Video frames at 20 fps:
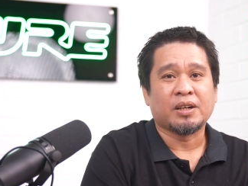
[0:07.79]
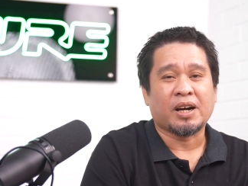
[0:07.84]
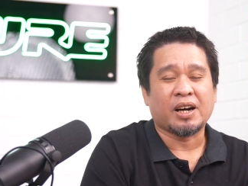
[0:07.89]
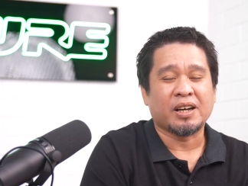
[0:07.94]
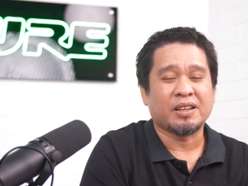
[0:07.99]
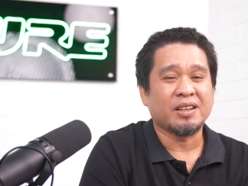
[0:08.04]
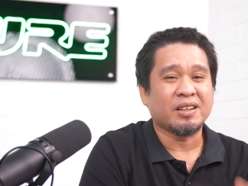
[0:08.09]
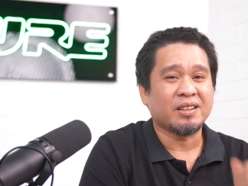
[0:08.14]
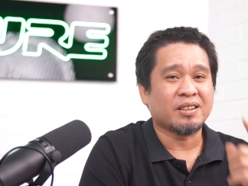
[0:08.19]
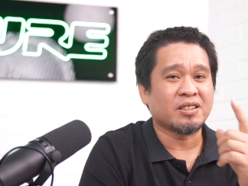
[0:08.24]

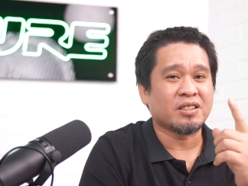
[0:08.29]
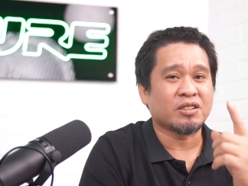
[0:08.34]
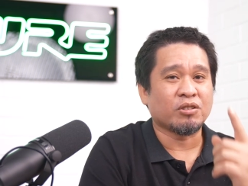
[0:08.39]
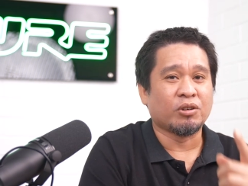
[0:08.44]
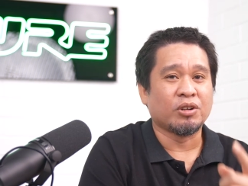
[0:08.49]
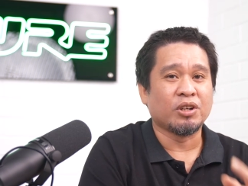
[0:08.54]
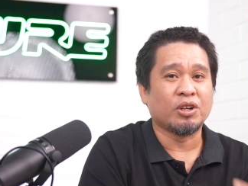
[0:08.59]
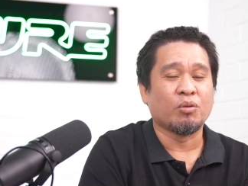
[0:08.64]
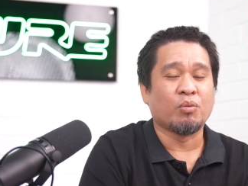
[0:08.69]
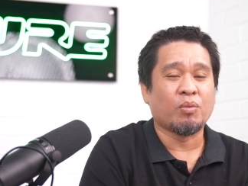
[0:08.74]
I think there's
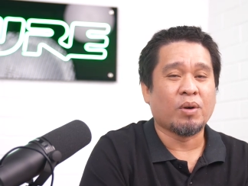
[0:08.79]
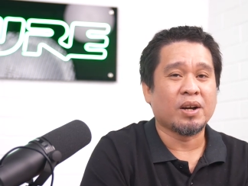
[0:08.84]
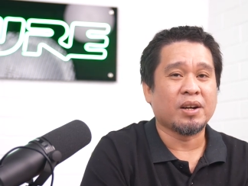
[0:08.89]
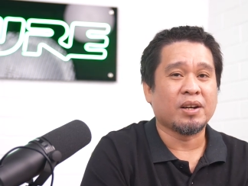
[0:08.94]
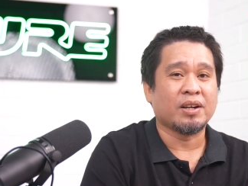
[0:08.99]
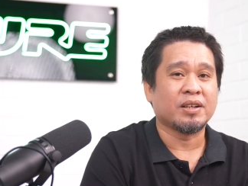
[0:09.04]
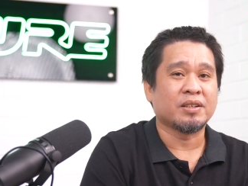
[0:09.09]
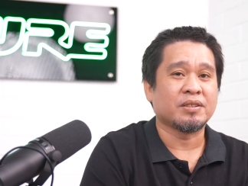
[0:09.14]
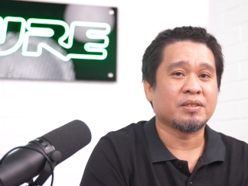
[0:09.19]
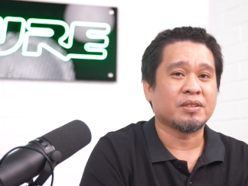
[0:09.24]
only
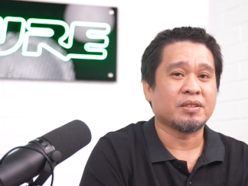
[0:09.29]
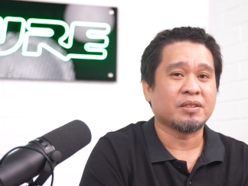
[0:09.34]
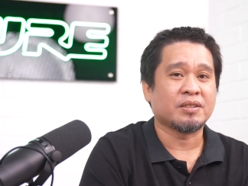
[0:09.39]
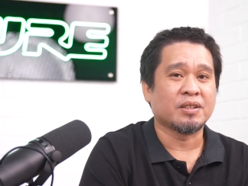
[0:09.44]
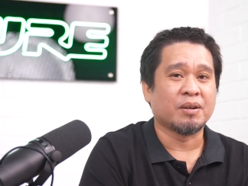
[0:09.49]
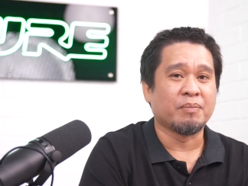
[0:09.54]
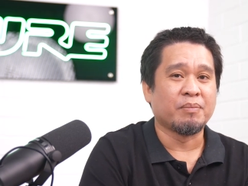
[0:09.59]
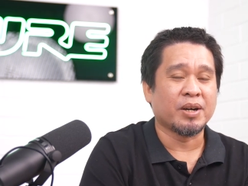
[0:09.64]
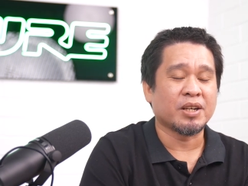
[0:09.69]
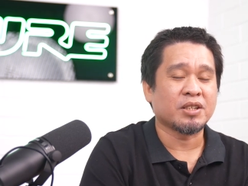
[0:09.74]
one lens is
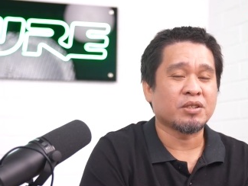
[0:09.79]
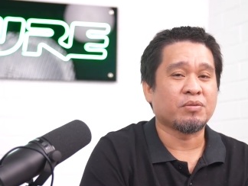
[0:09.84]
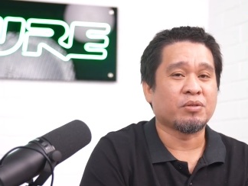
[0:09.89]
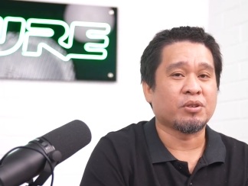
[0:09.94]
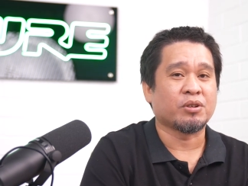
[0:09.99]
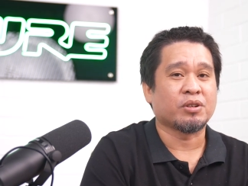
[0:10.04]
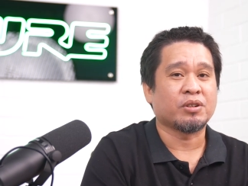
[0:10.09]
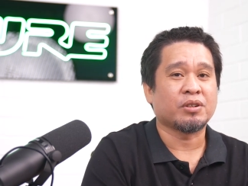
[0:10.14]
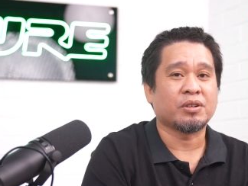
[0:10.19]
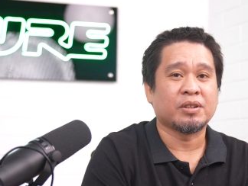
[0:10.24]
the best
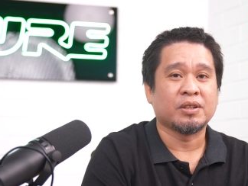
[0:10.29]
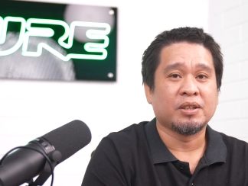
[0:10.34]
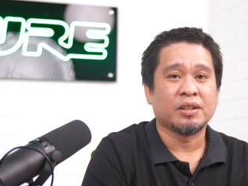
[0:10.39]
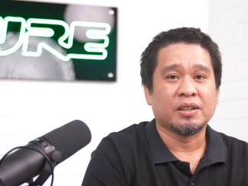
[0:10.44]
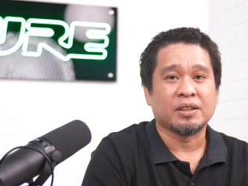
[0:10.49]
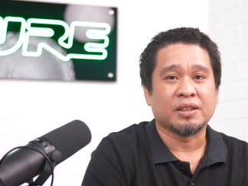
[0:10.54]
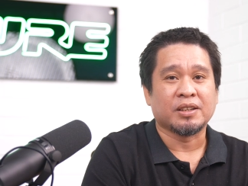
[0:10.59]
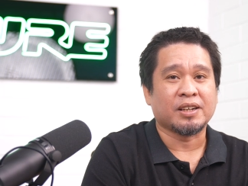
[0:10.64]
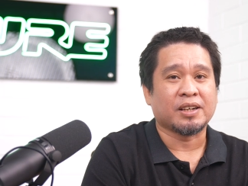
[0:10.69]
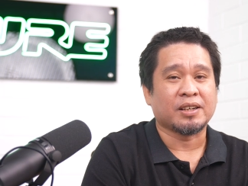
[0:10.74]
for
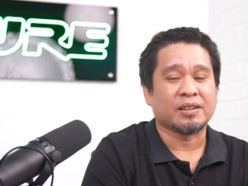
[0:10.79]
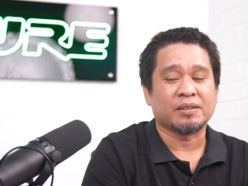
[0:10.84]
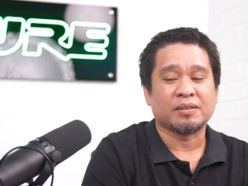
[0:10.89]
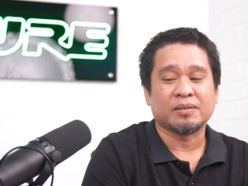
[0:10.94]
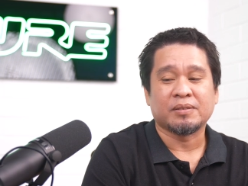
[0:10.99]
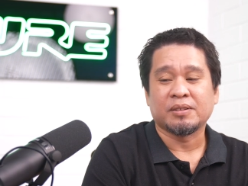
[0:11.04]
that,